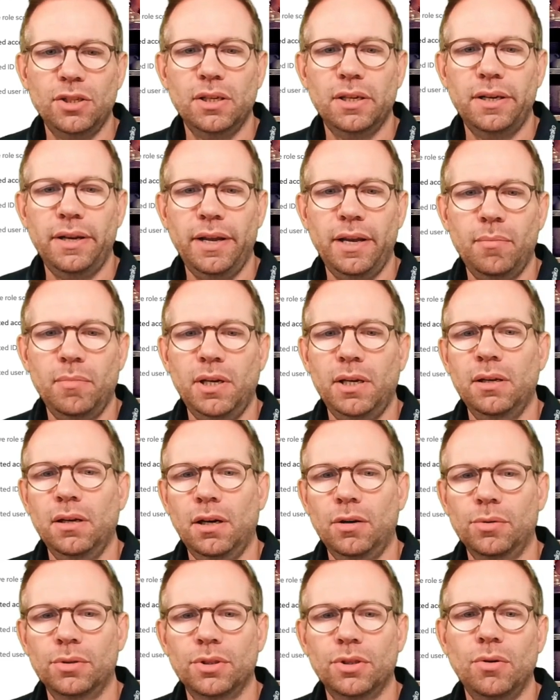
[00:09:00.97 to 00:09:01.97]
claim in
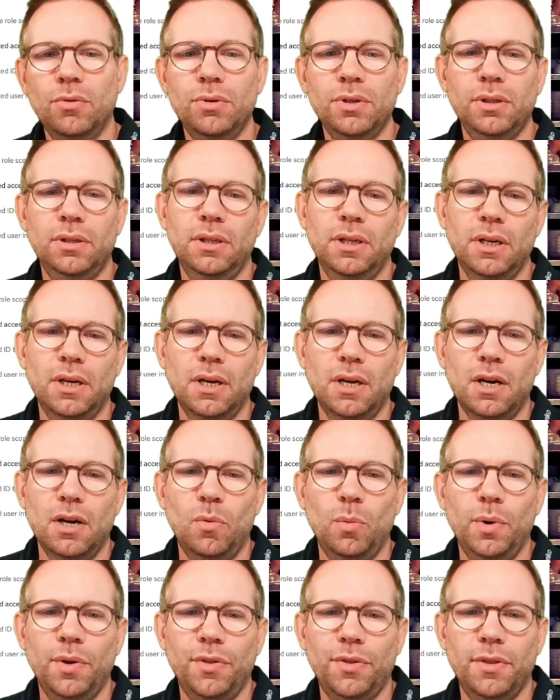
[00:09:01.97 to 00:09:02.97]
our token
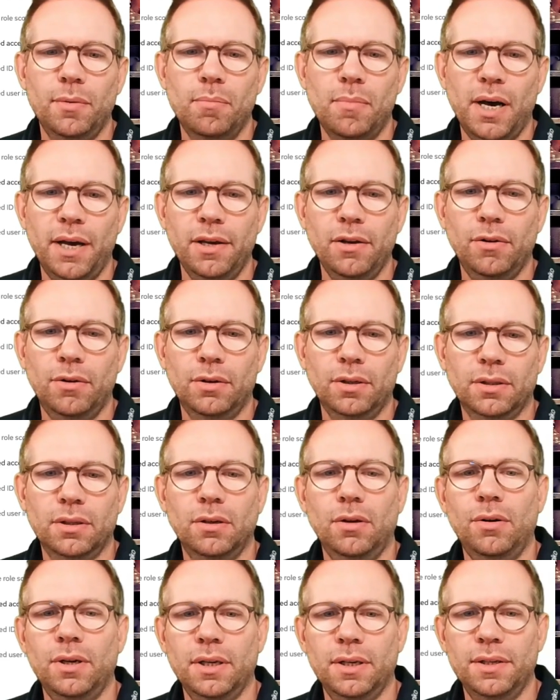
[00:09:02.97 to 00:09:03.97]
with the
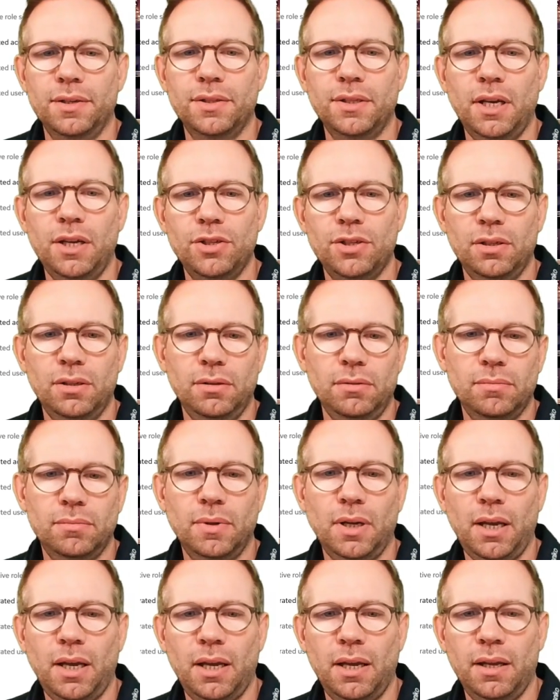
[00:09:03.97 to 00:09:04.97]
myOrg organization,
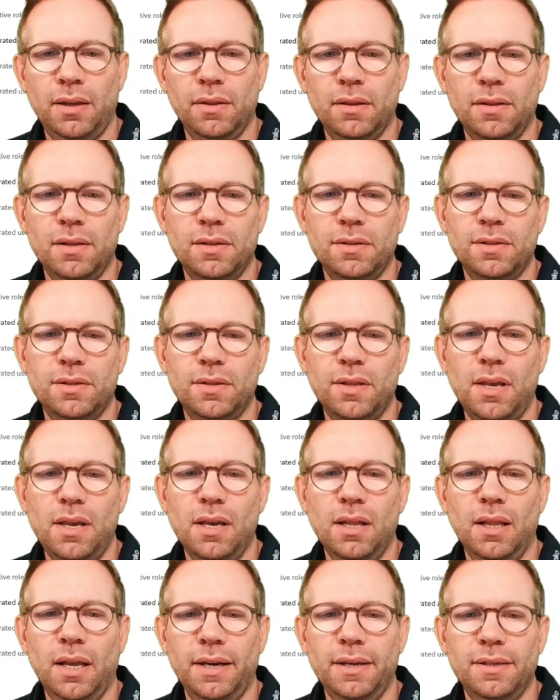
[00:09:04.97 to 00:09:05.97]
and this is the
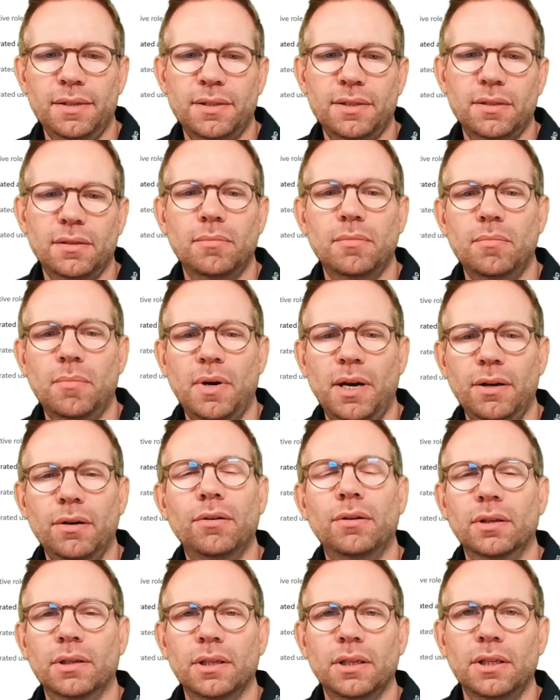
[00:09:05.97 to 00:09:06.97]
alias
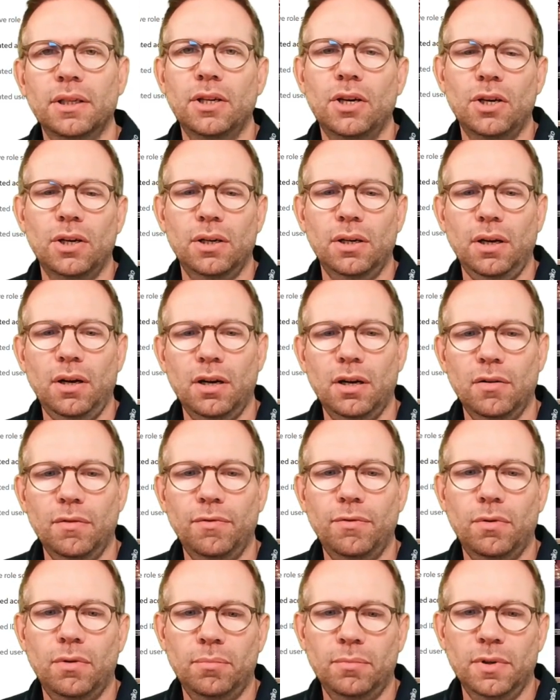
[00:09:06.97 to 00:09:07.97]
myOrg
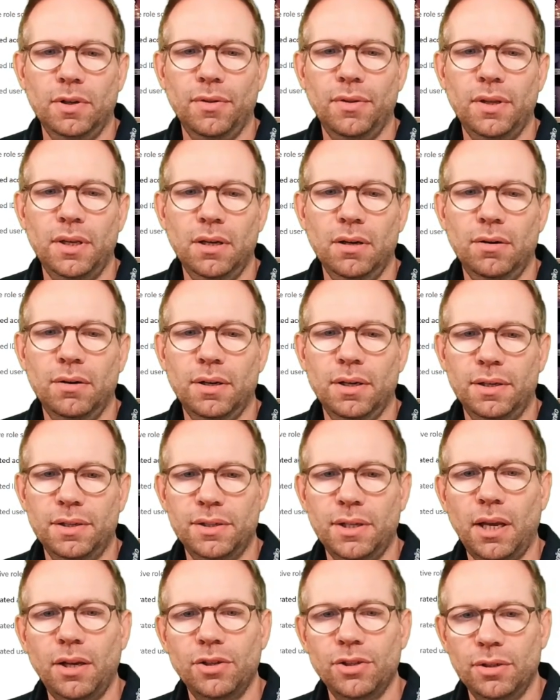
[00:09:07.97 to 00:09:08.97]
from the
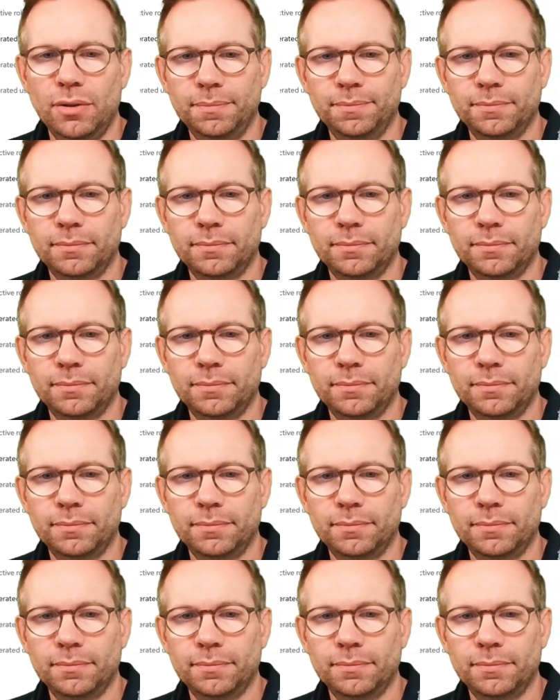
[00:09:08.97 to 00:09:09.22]
organization.